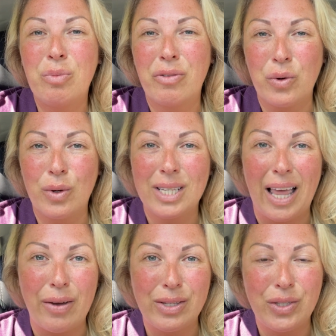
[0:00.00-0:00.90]
of course,
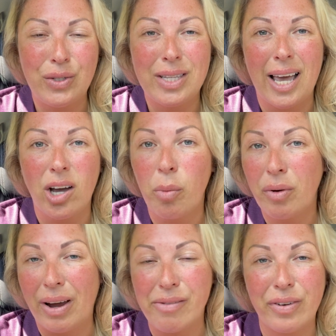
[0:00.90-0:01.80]
allow you to use their
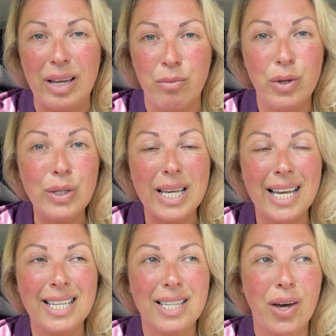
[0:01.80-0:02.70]
copyright-free
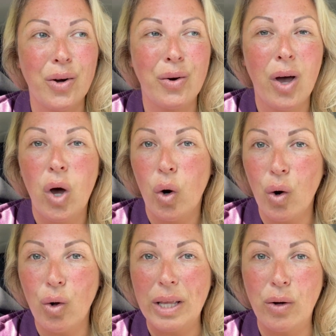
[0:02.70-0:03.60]
music. So
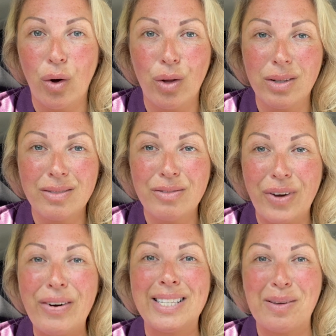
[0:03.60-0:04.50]
all in all,
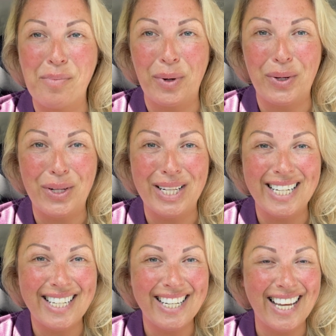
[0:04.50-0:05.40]
very simple,
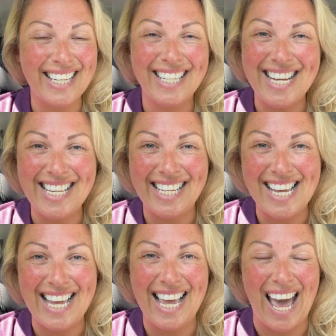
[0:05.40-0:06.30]
nice and
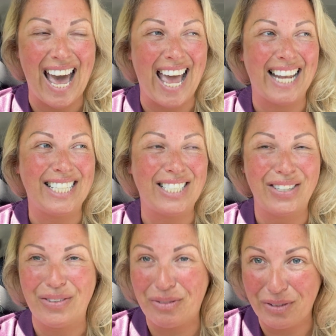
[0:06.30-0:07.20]
easy, and
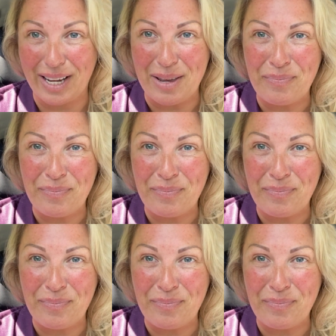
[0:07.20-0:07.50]
free.